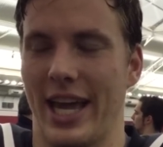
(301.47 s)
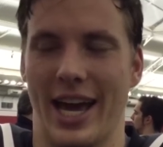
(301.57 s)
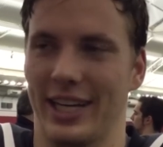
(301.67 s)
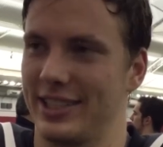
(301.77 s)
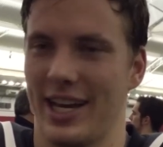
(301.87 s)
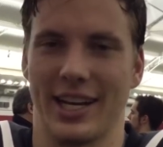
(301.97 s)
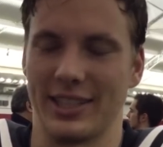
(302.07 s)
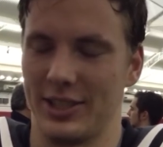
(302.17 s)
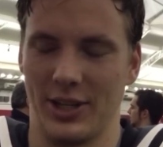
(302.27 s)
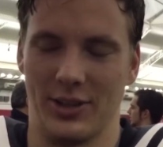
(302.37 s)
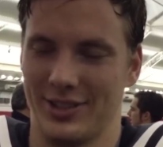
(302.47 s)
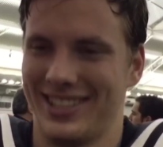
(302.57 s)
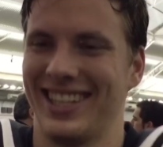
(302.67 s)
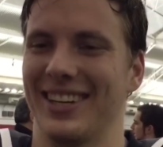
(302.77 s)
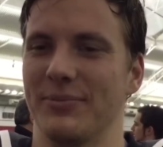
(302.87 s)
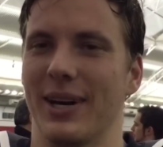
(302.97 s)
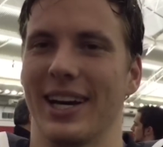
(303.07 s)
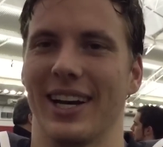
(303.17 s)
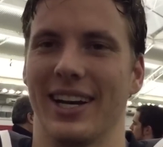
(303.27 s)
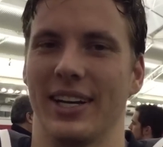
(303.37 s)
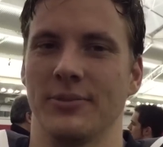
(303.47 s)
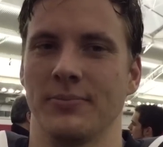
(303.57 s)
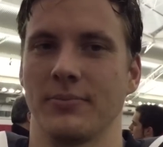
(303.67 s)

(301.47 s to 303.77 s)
yeah, exactly, you know. But,